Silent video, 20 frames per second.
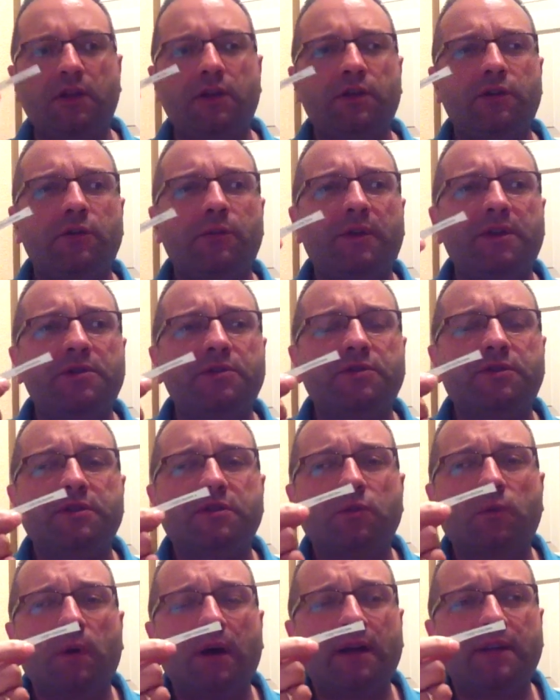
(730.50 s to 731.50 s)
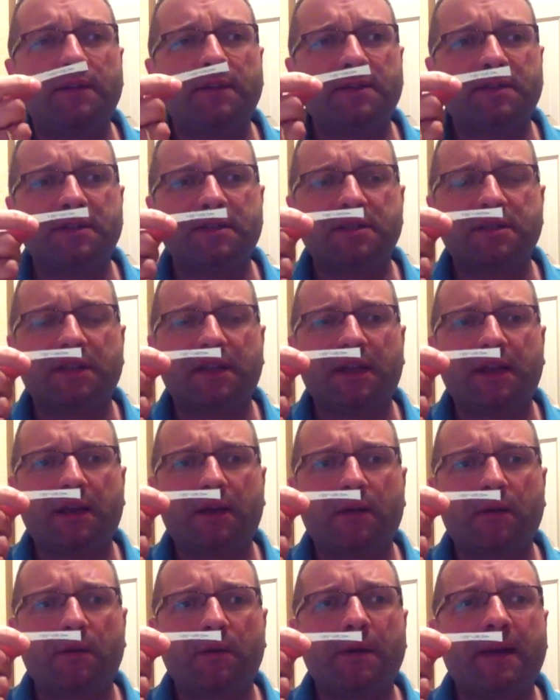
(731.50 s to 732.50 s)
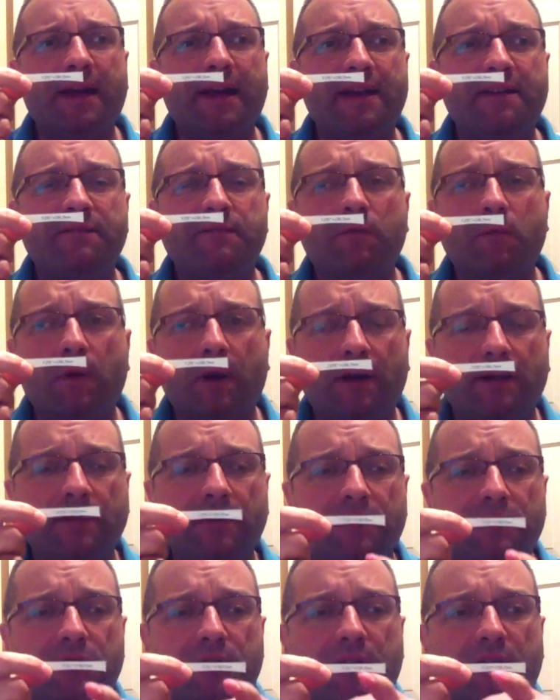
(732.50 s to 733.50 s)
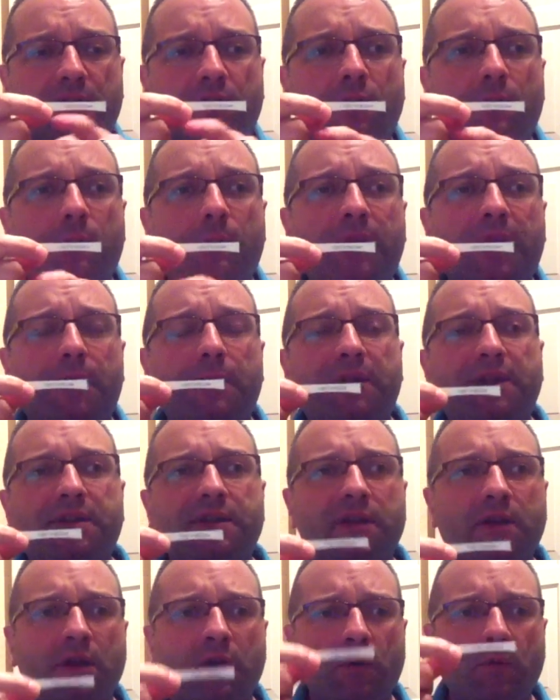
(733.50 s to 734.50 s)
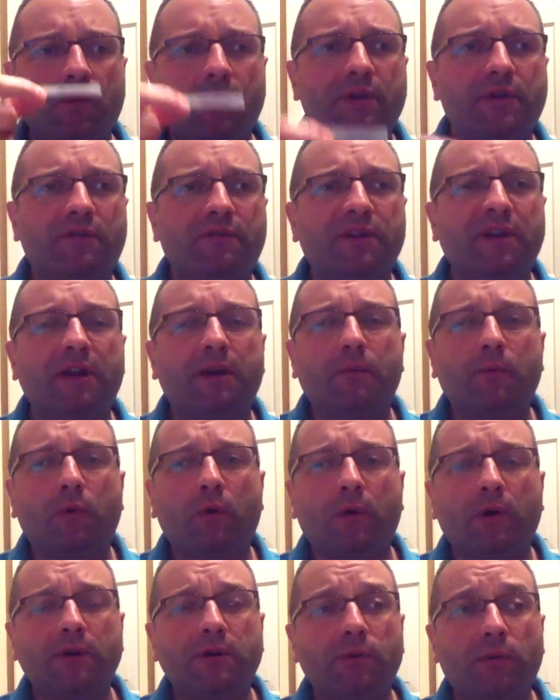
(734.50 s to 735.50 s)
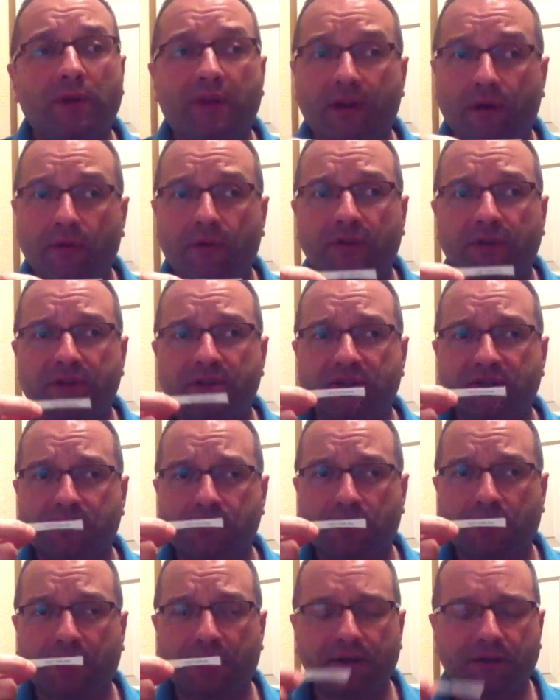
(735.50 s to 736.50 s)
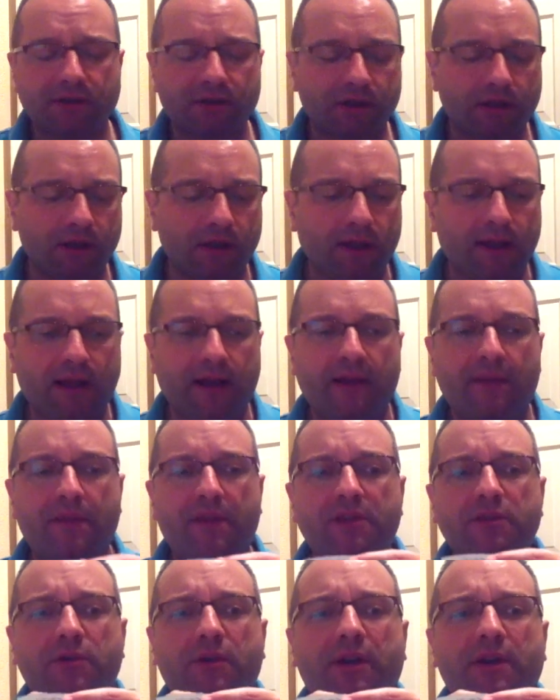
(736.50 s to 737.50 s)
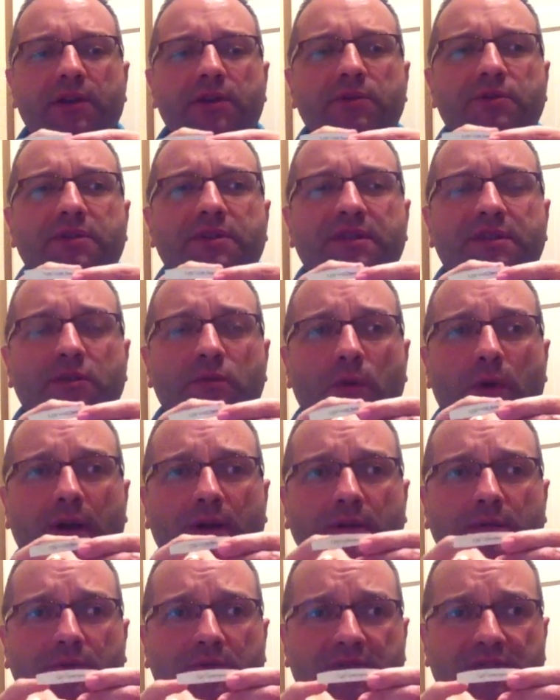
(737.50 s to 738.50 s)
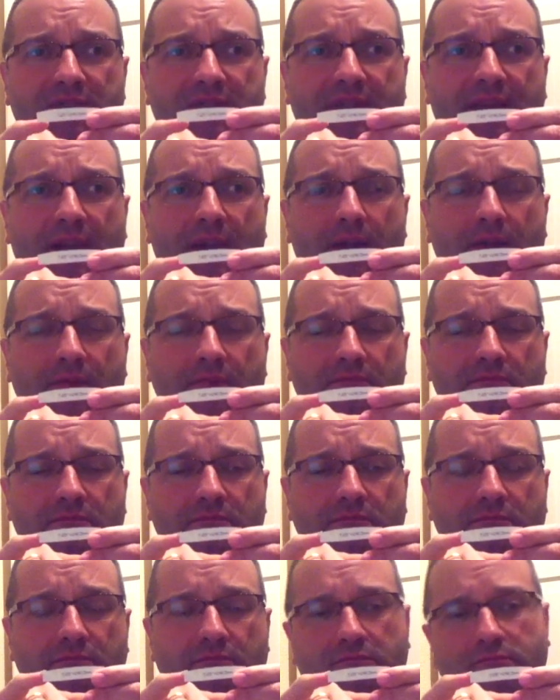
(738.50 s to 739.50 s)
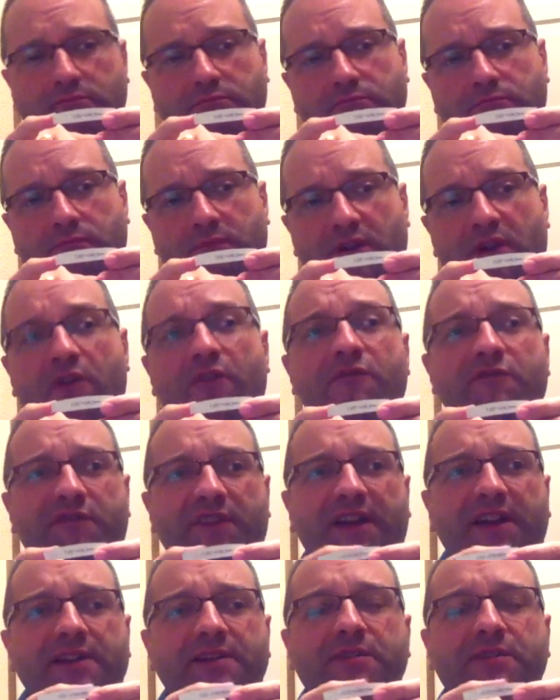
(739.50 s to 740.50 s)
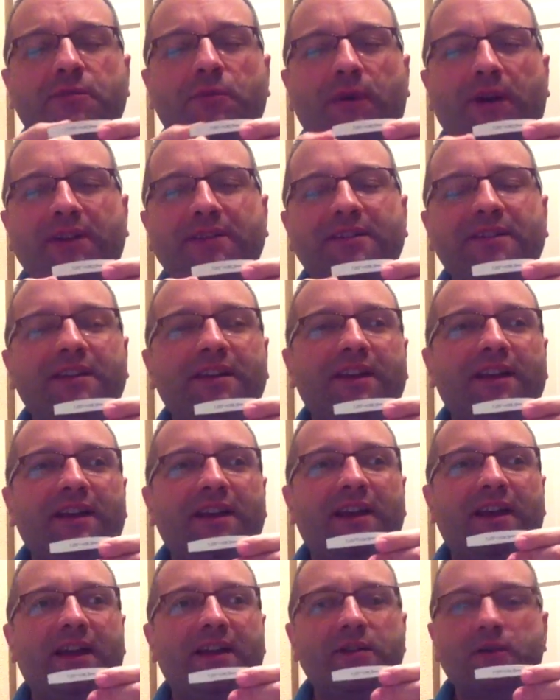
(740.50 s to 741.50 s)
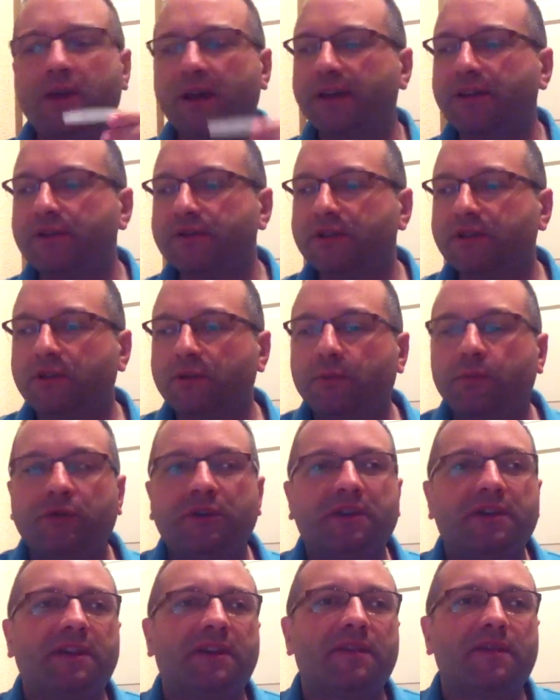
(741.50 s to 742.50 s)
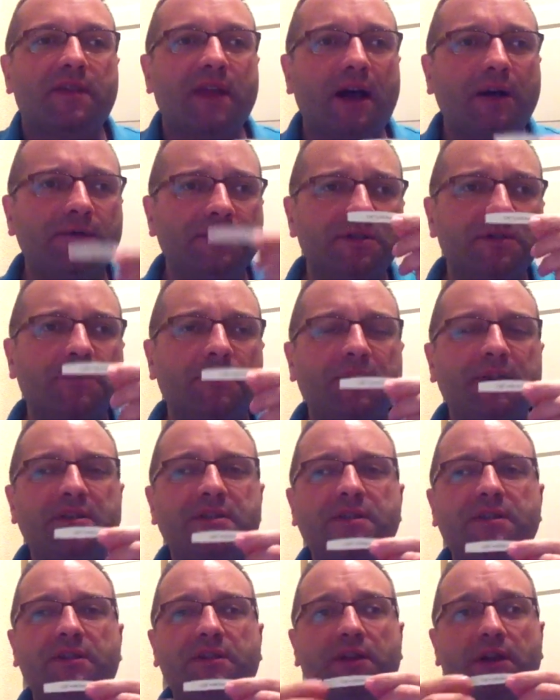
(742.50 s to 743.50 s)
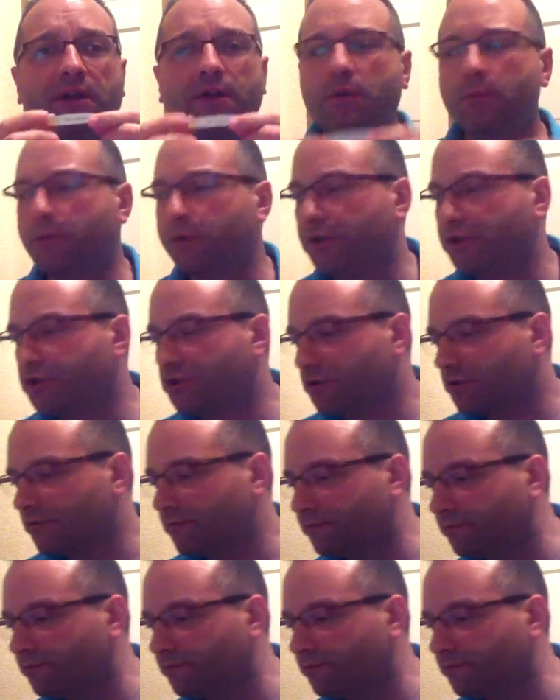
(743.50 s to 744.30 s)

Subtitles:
You may use this one. This is the concave one, and you can compare it with your fingerboard without the strings, and then you can use this one, which is the convex one, and you can use it to put it down the strings near the bridge,